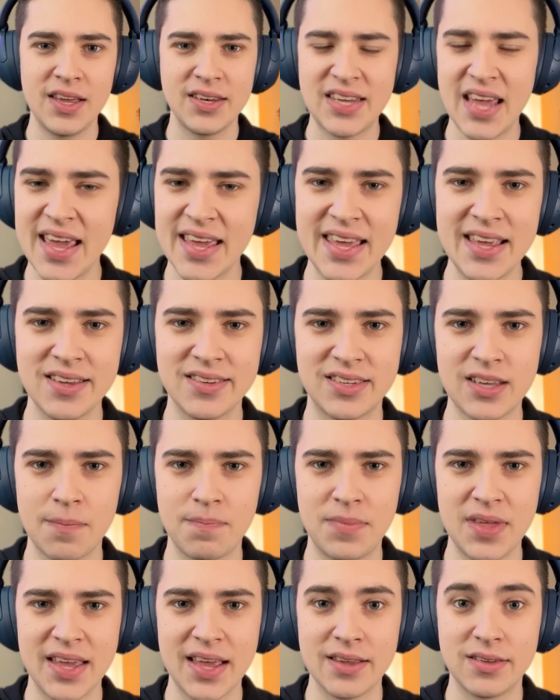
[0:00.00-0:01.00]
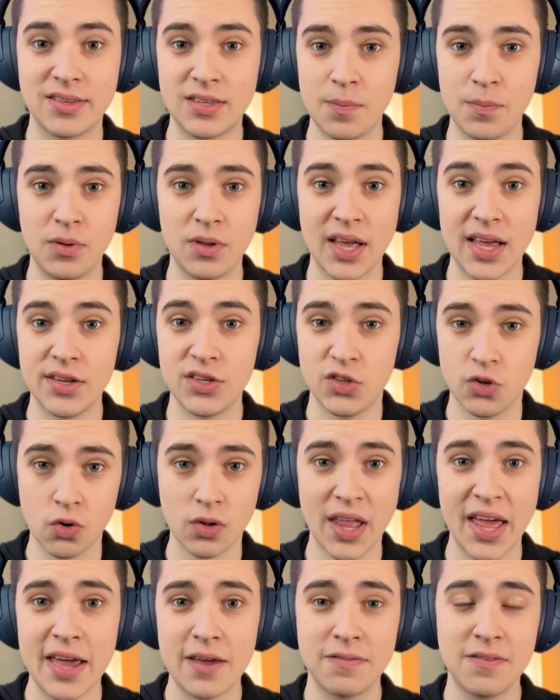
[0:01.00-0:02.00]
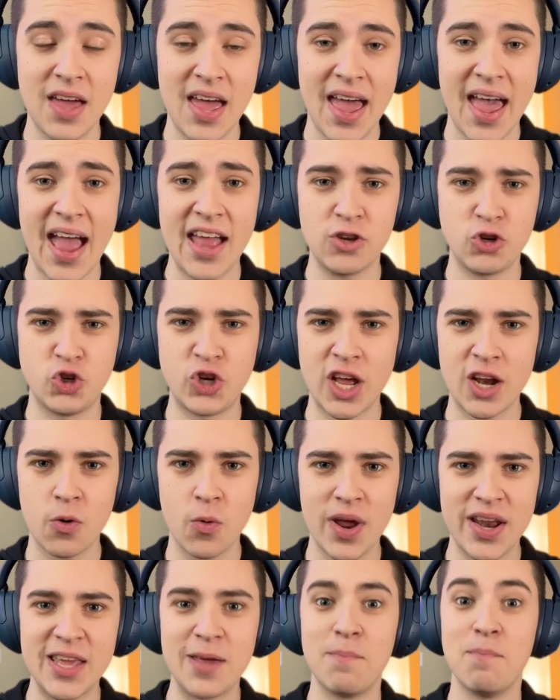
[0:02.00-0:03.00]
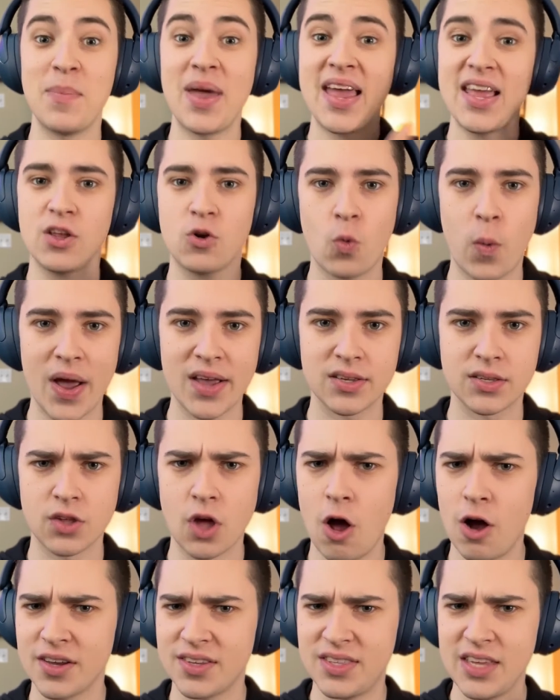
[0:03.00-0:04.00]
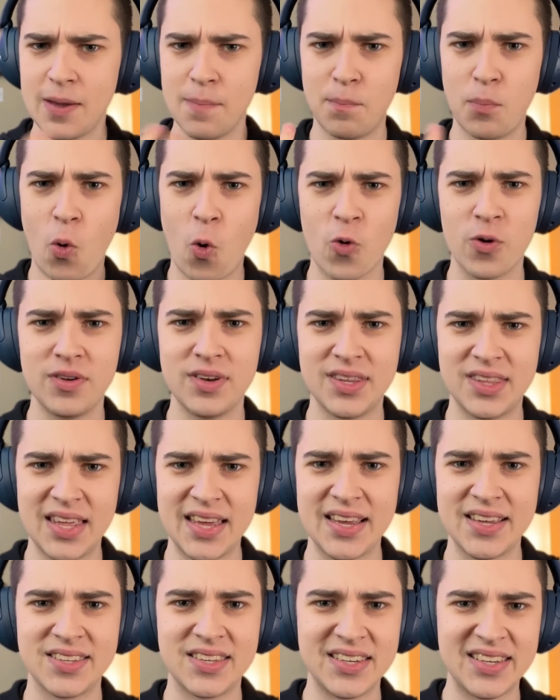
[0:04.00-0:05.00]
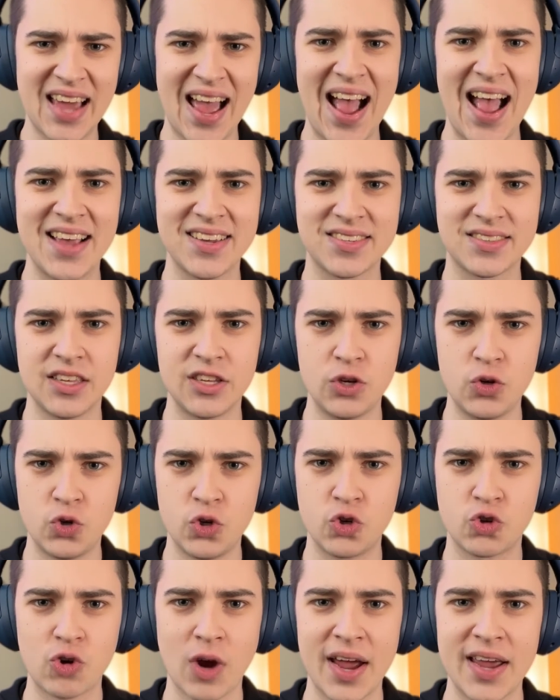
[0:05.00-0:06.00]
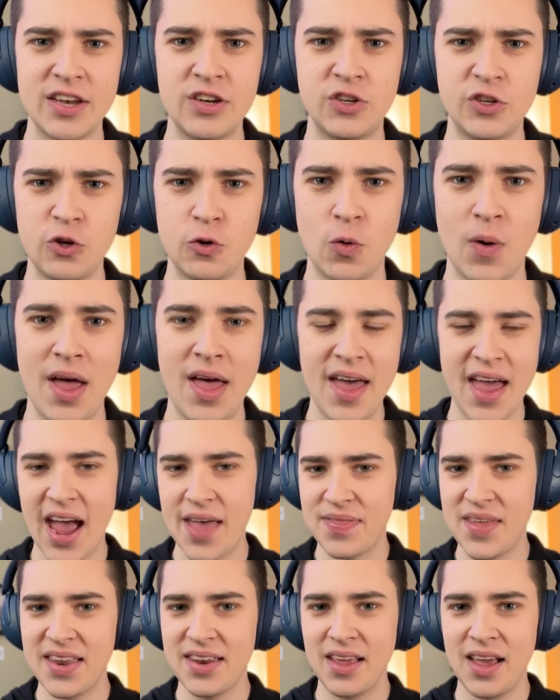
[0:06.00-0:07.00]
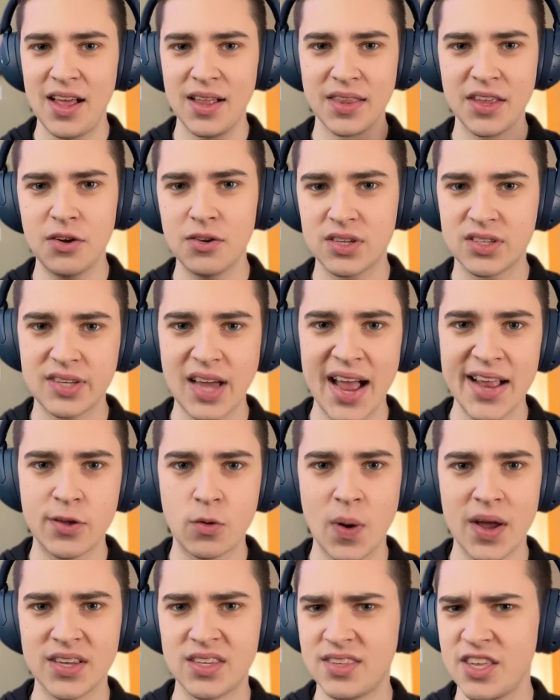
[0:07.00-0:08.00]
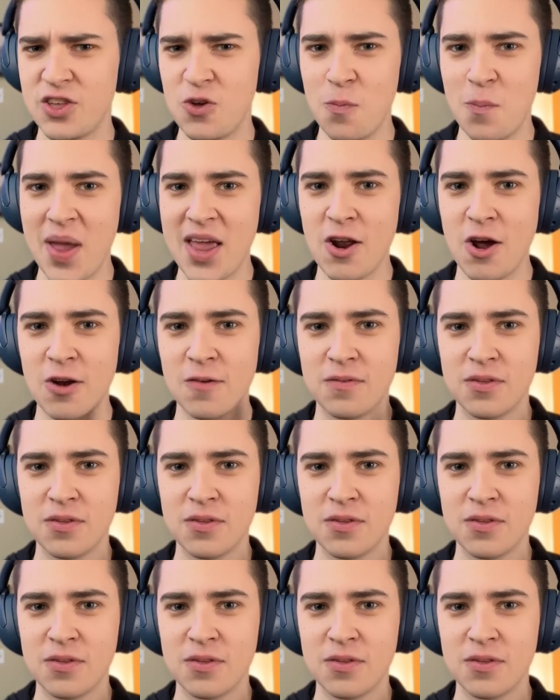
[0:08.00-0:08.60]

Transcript: taking something as simple as your life and generating main quest logs, the important things and tasks that you should try and do, and then little side quests that you may not